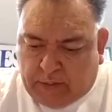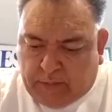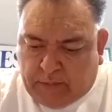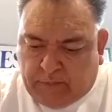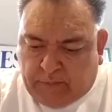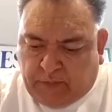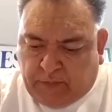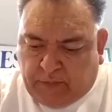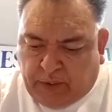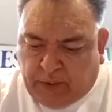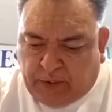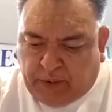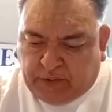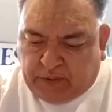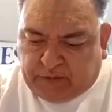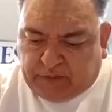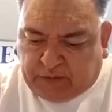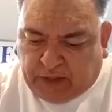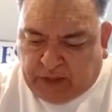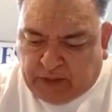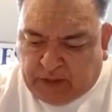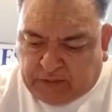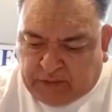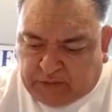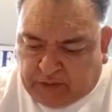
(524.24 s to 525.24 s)
very
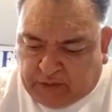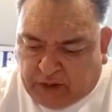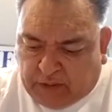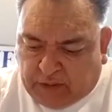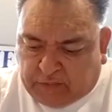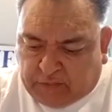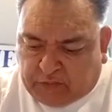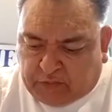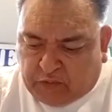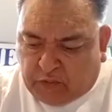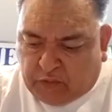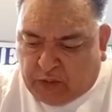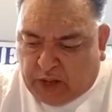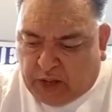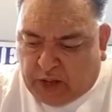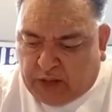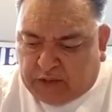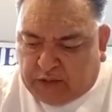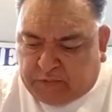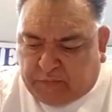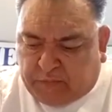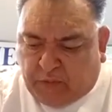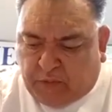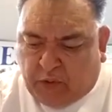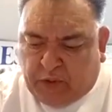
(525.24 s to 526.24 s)
sensitive to
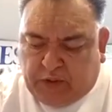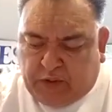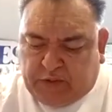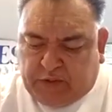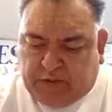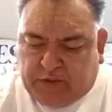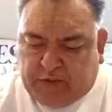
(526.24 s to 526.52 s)
God's voice.